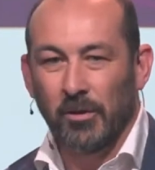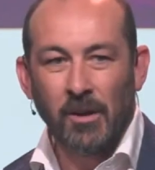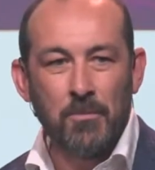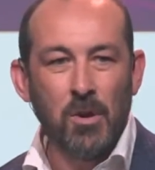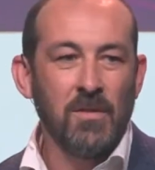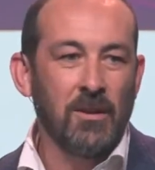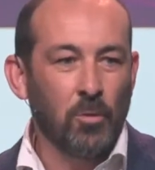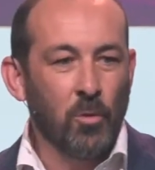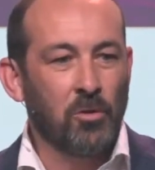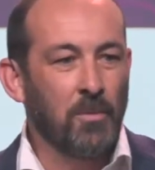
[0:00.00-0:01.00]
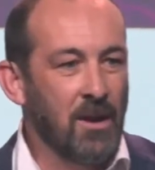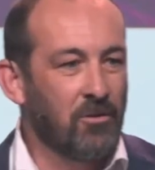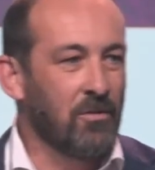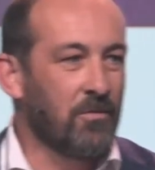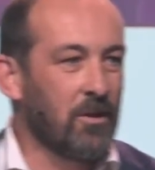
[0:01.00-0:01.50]
And I moved into
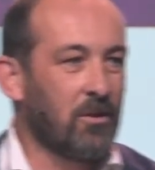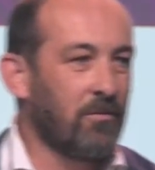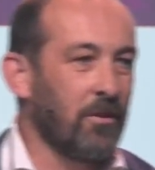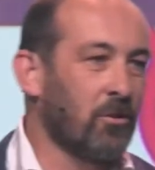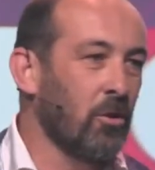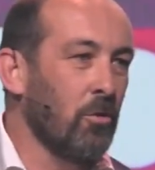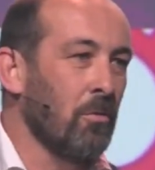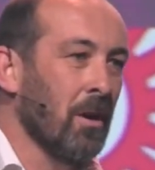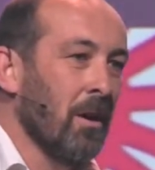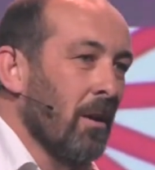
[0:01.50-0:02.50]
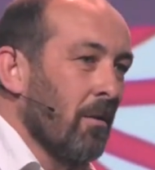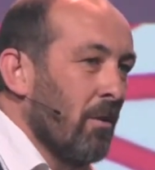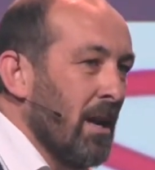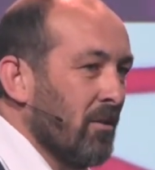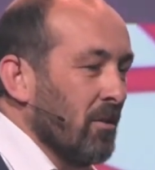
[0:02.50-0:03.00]
automation for two
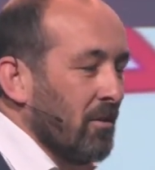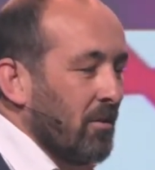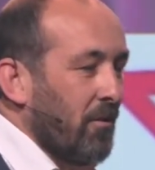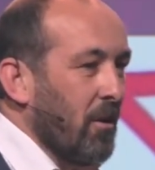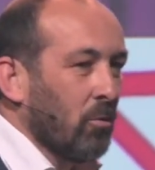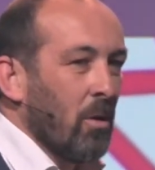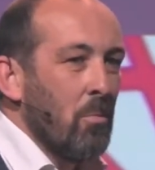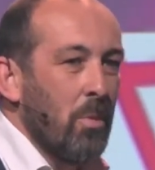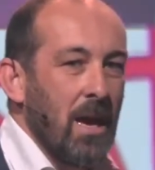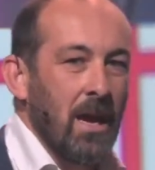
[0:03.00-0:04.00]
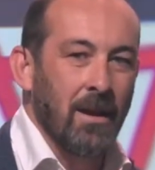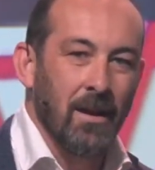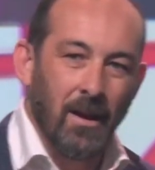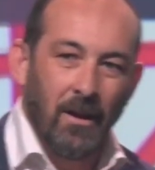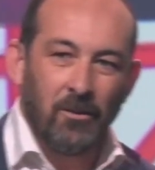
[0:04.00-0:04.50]
reasons. The first one being
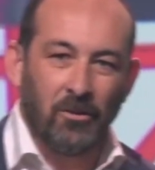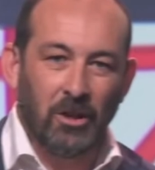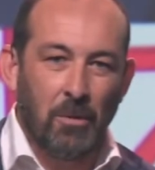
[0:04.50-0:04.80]
just so